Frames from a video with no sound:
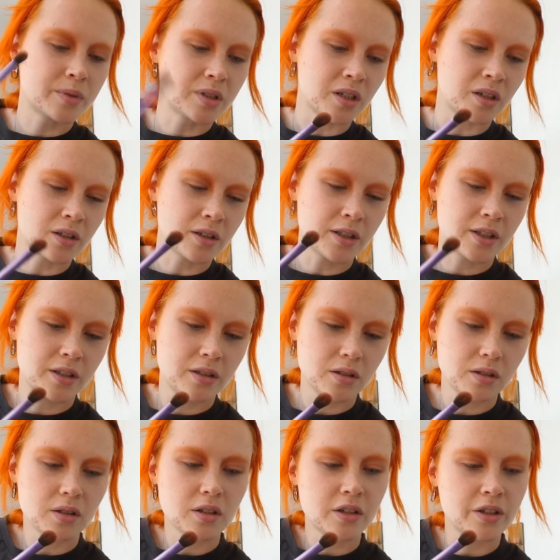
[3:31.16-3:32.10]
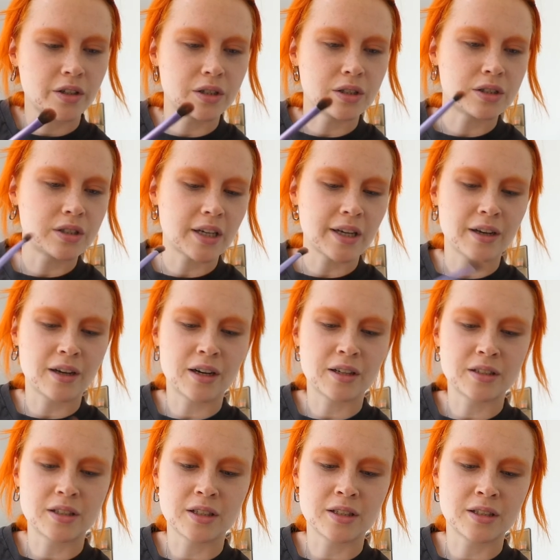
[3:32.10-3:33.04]
sorry, because I
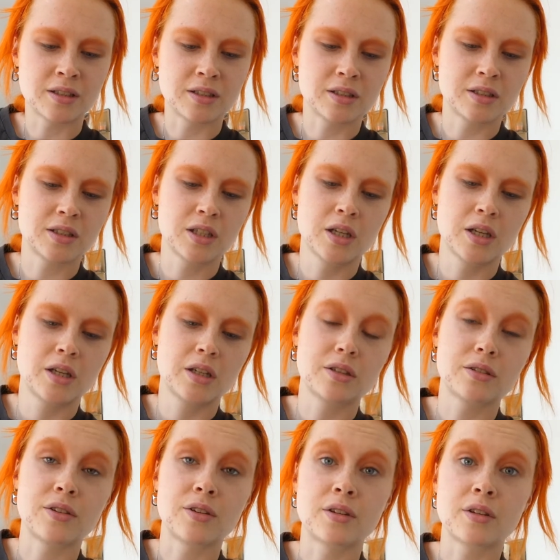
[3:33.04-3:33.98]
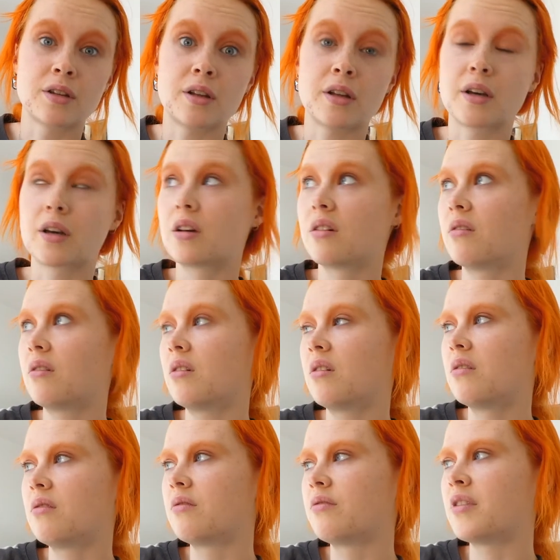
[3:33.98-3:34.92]
got those literally like
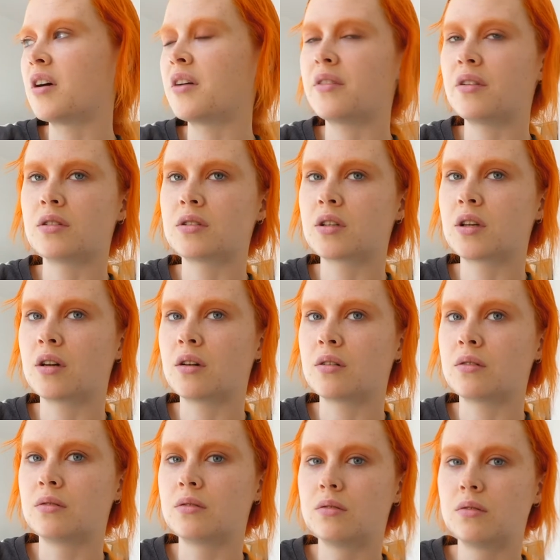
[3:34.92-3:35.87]
5 years ago.